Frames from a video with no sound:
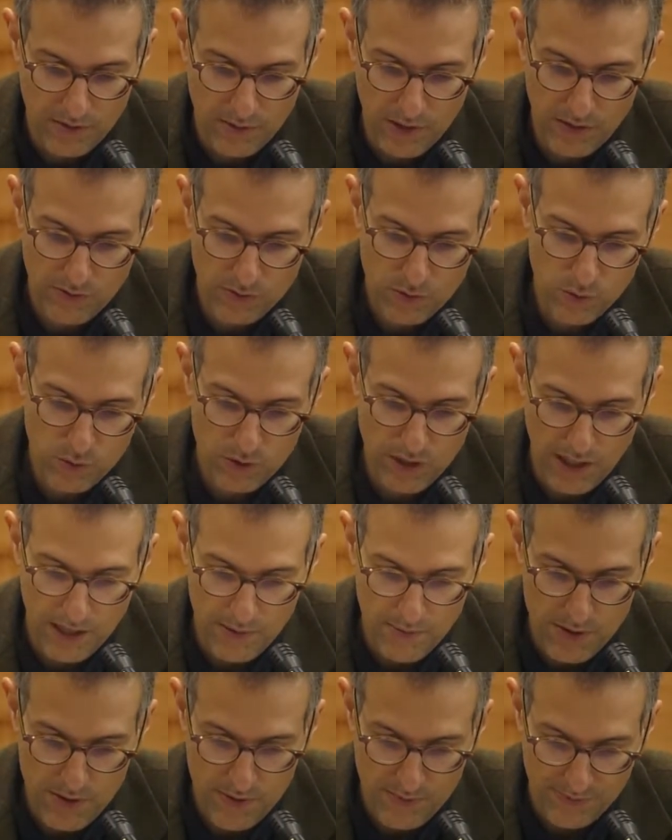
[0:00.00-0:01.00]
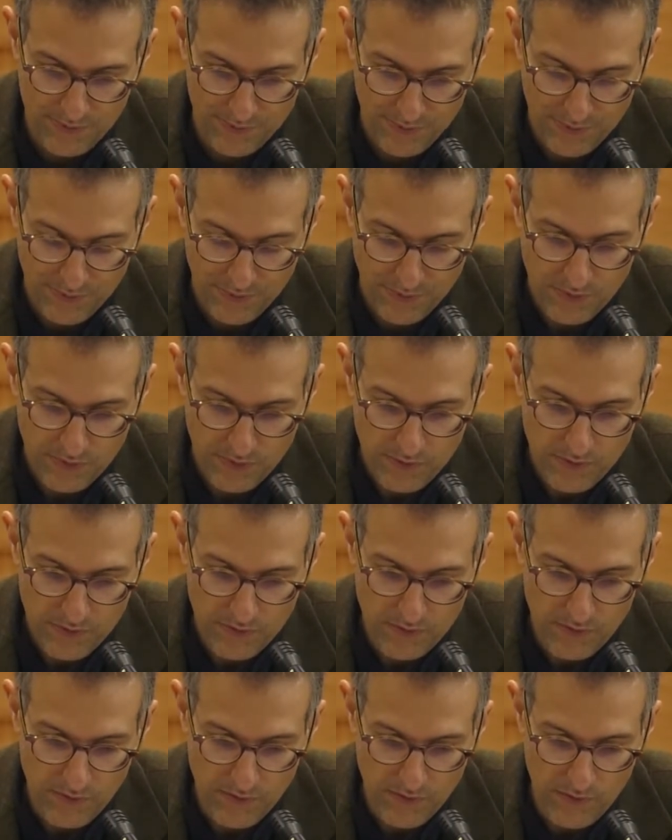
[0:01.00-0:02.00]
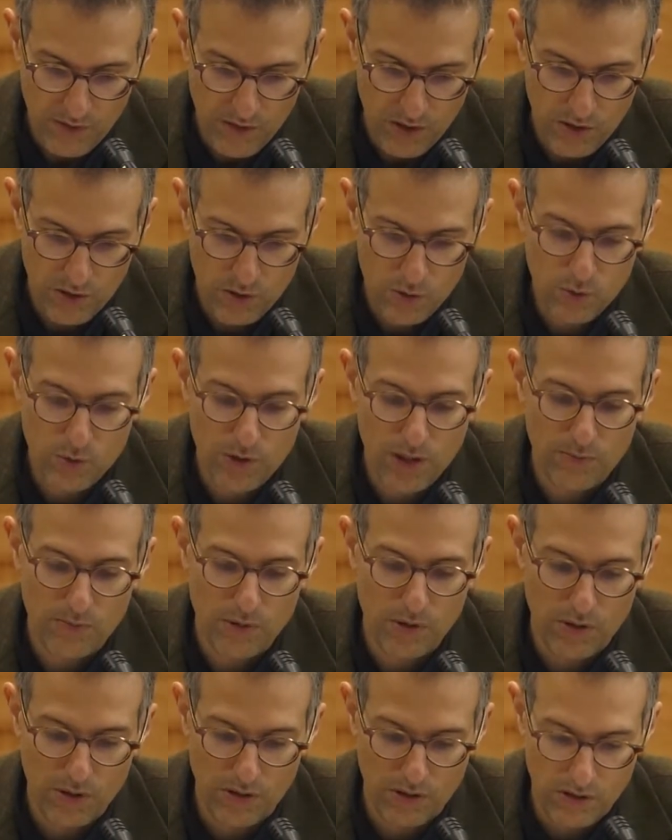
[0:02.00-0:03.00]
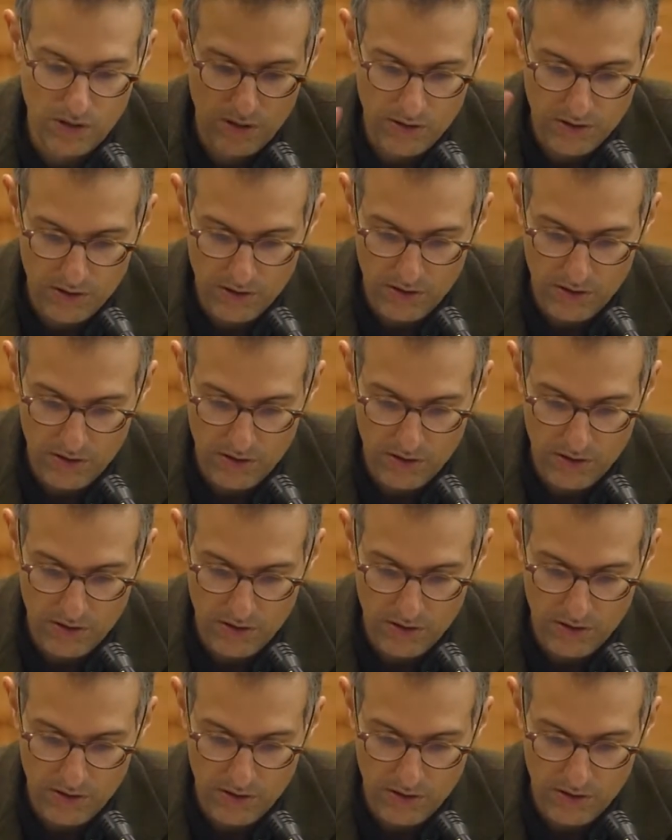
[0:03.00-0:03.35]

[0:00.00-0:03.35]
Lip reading: We have two times, or two temporal